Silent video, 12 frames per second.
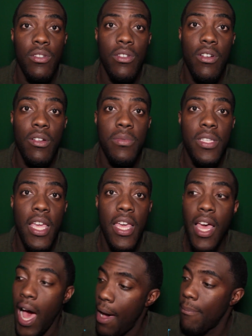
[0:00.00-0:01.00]
You know what I'm
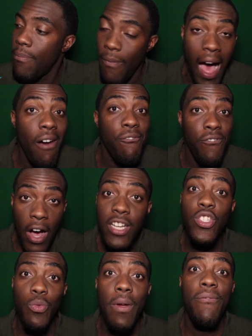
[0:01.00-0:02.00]
saying? I'm I
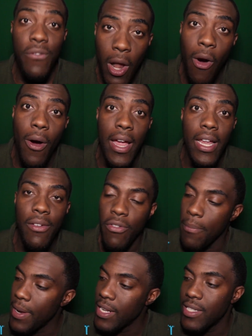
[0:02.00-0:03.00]
fucks with Floyd. And
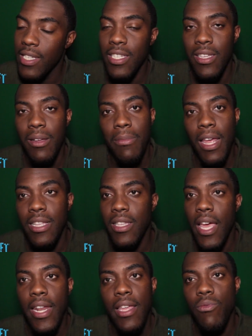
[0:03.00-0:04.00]
for me to see something like
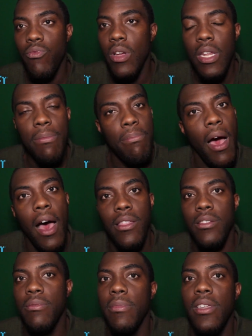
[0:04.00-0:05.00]
that, it really
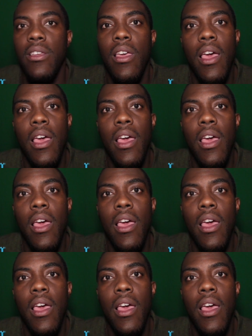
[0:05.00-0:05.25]
bothers me.